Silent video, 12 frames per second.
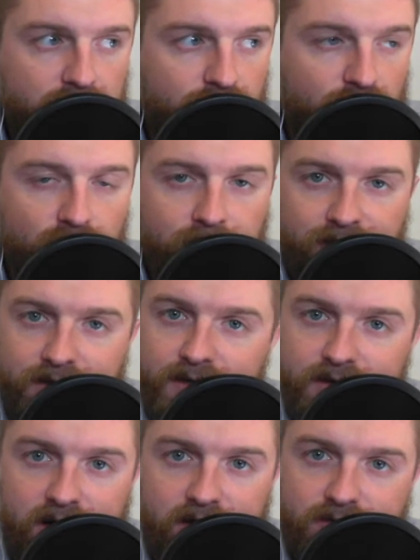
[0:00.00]
$2
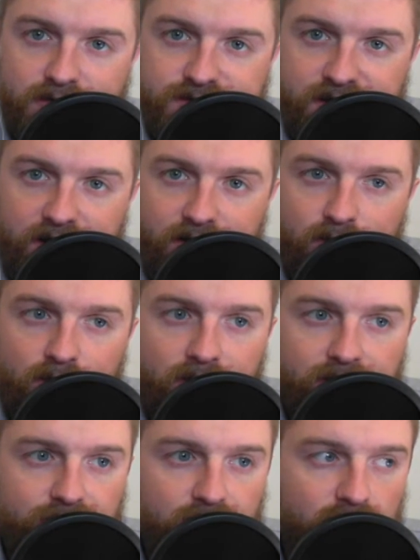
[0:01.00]
million annual
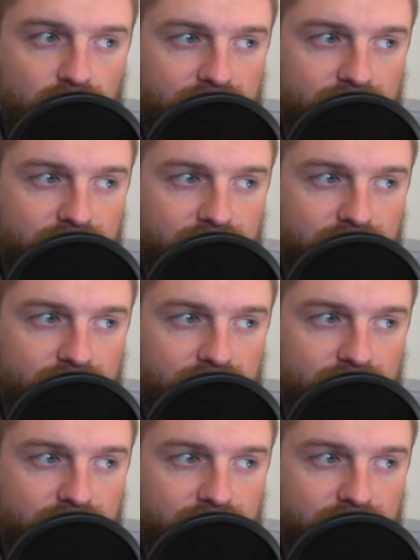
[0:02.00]
revenue